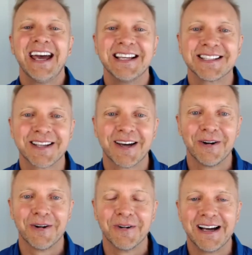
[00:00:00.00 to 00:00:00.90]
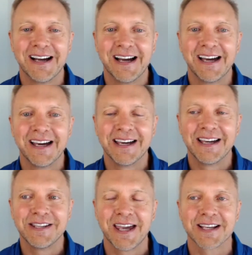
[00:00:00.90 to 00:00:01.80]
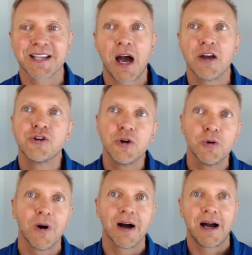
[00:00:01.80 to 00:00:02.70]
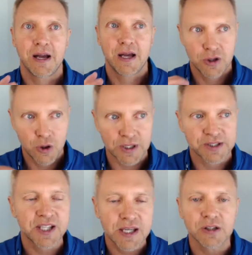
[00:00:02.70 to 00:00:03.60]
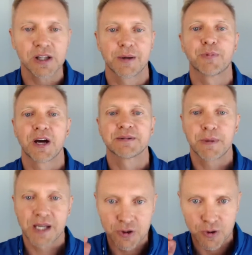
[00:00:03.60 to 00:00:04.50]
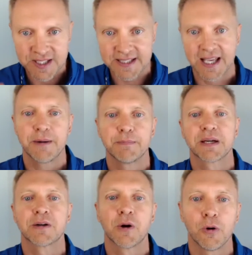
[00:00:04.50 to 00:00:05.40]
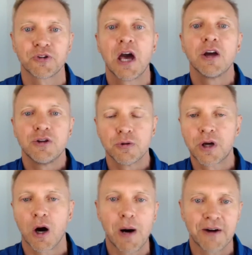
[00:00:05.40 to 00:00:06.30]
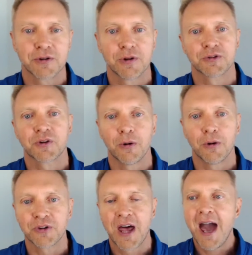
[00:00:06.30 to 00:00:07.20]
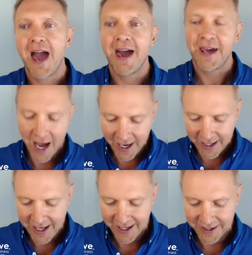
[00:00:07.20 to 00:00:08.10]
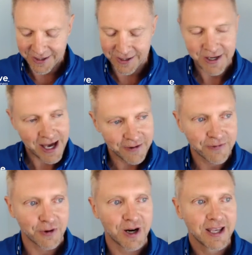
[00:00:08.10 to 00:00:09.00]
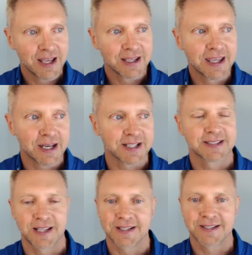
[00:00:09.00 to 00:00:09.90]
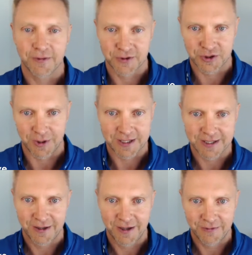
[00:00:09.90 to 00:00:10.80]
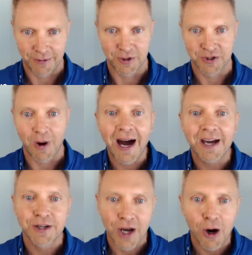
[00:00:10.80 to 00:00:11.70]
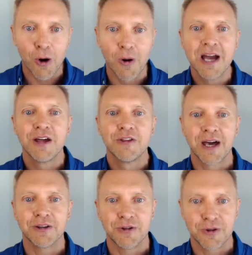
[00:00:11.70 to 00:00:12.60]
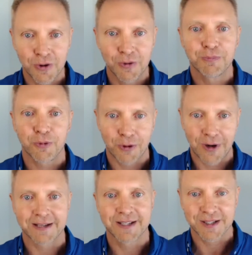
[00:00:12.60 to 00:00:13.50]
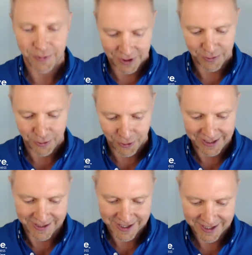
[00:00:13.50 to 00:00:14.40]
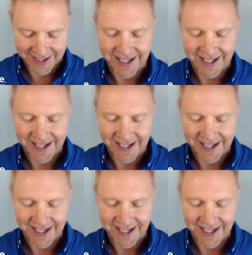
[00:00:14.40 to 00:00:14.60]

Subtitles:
So, yes, you continually impress me because you set big goals, you go after those goals, and I never get a sense of stress from you. So I know that you practice what you preach.